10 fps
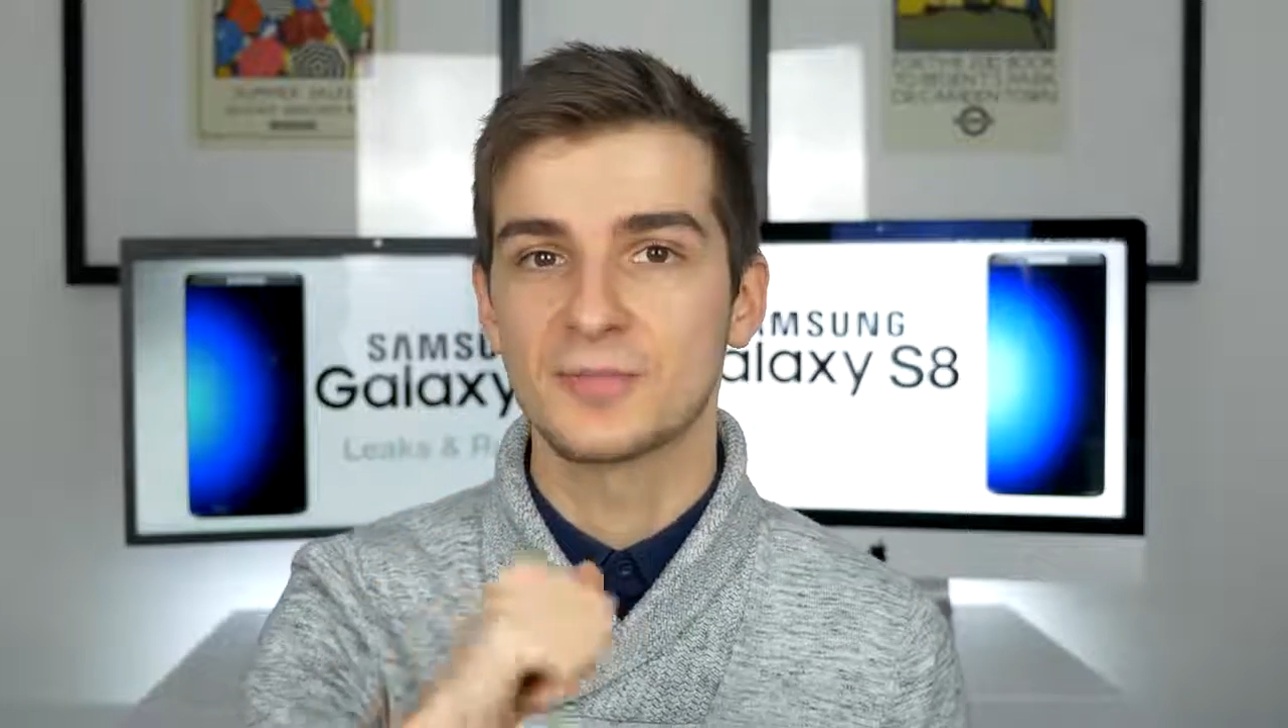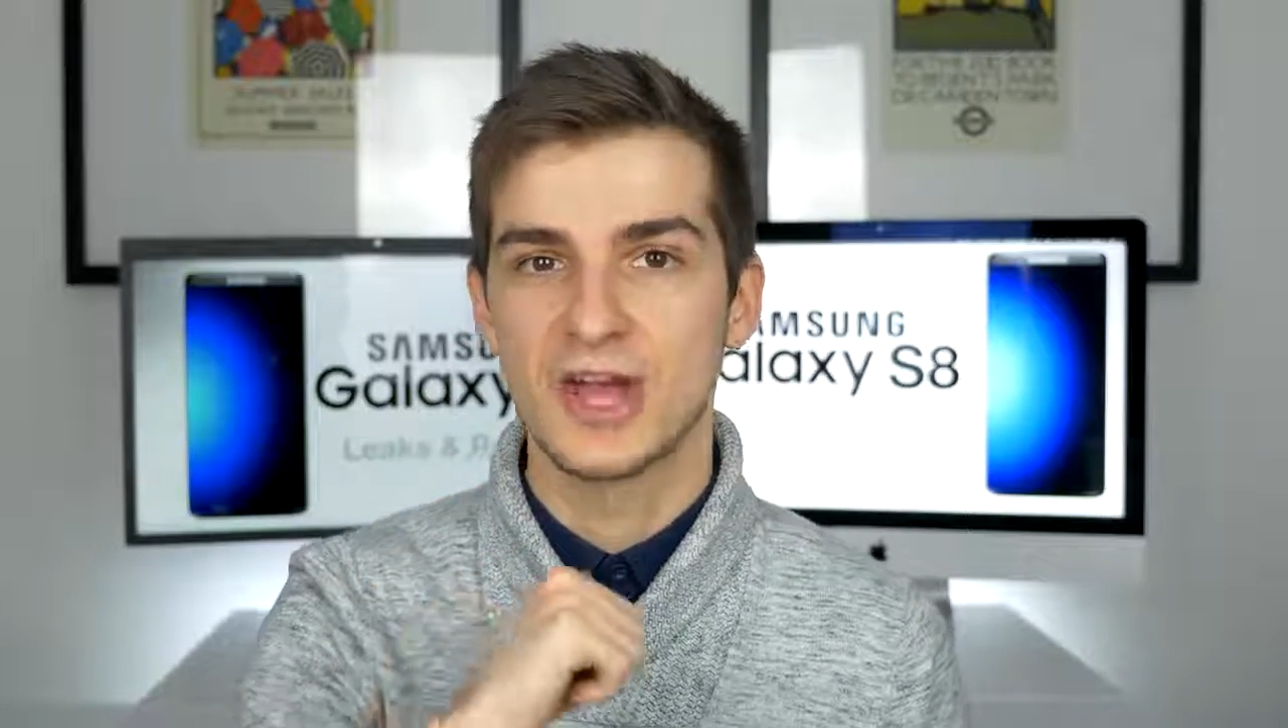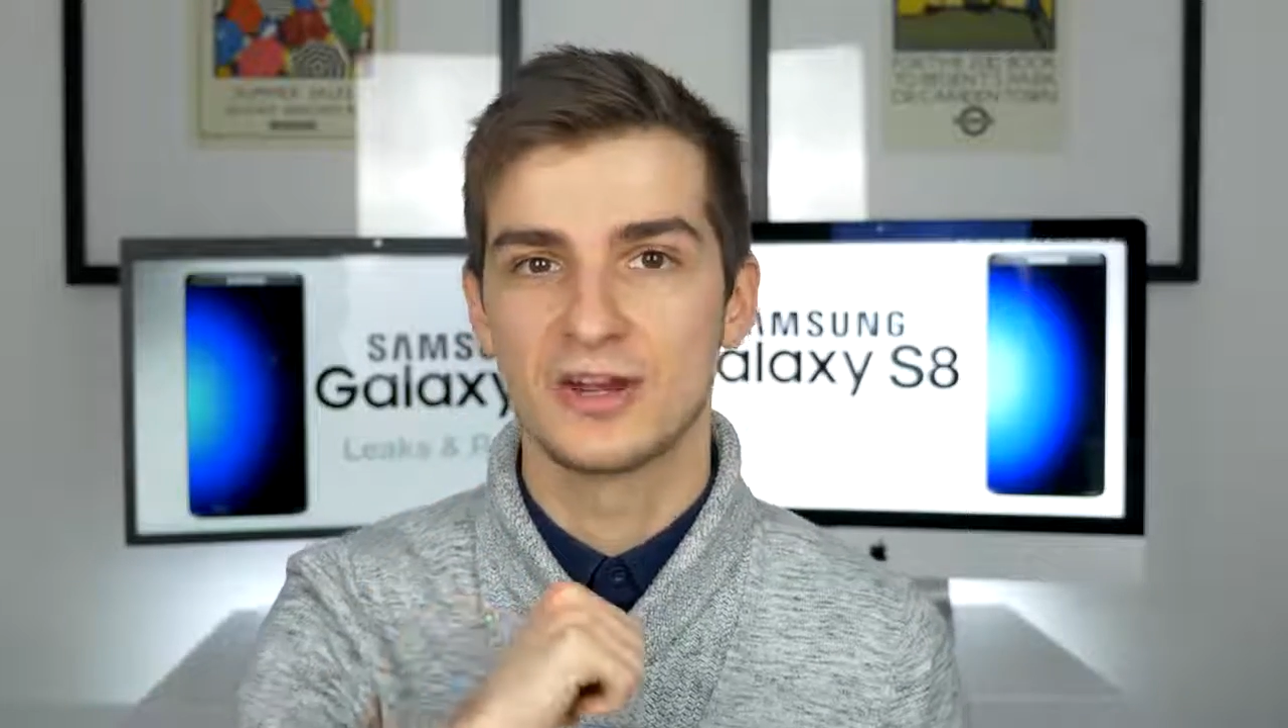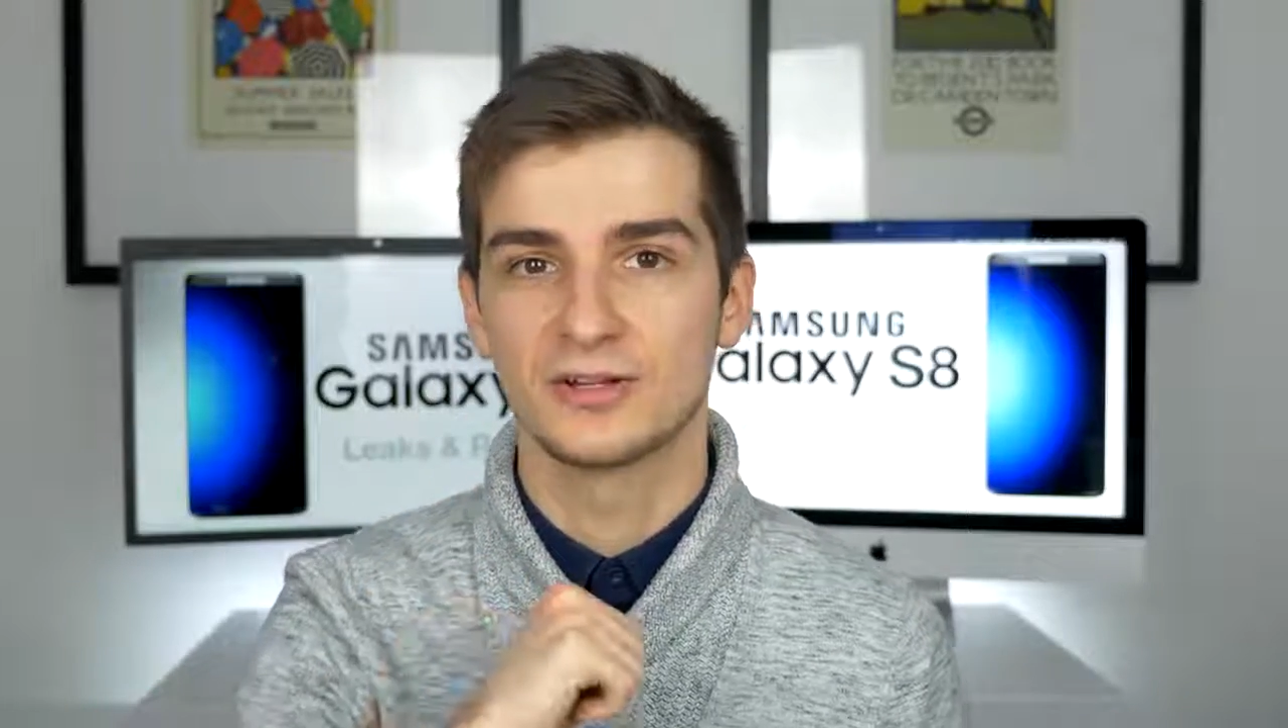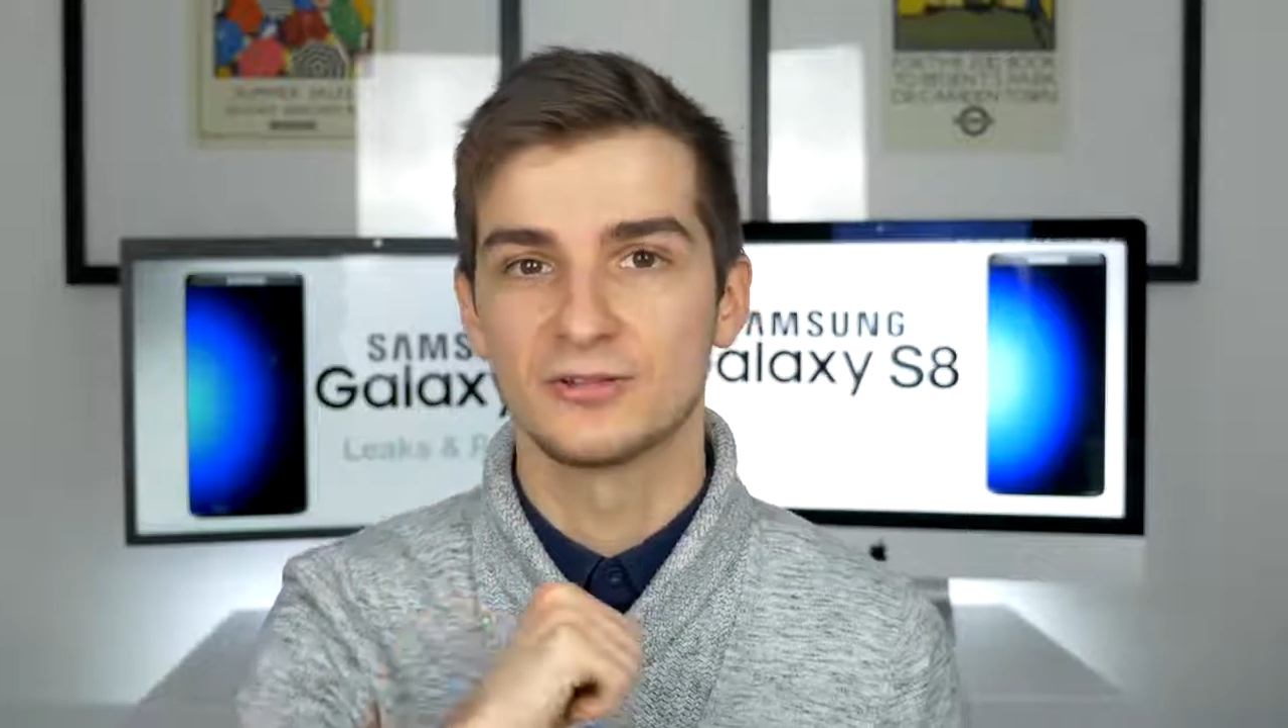I'm
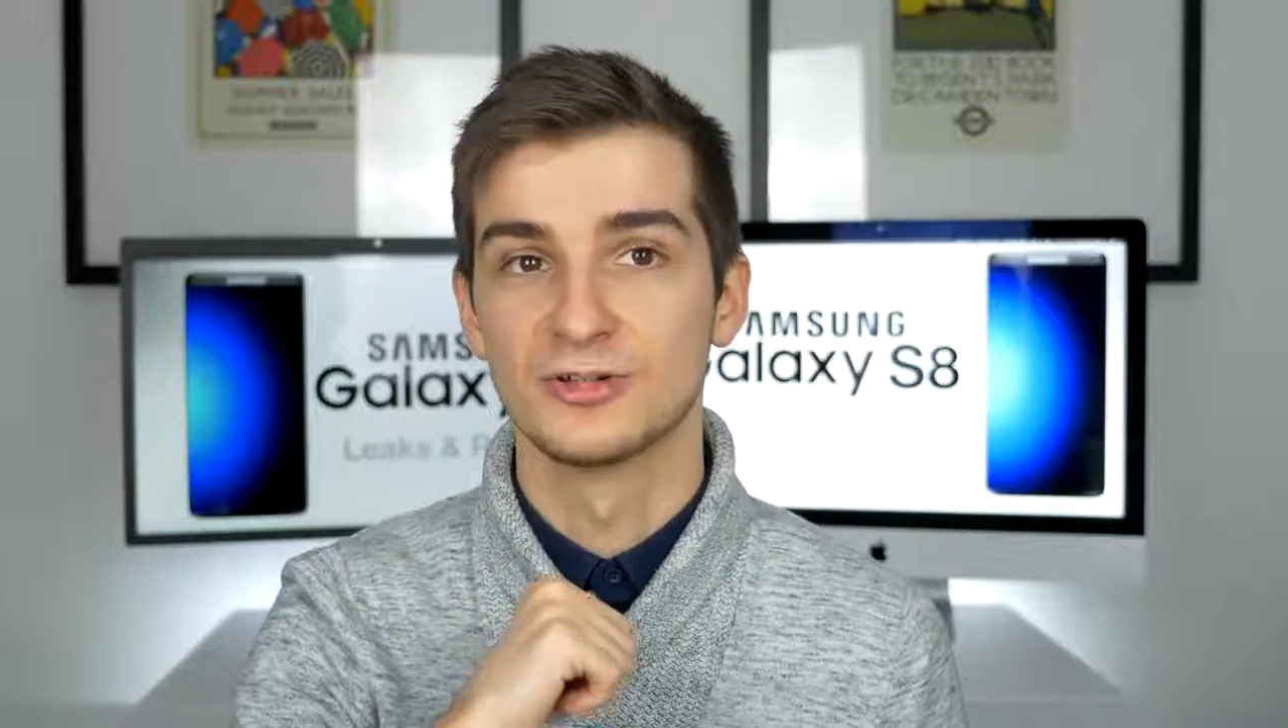Daniel,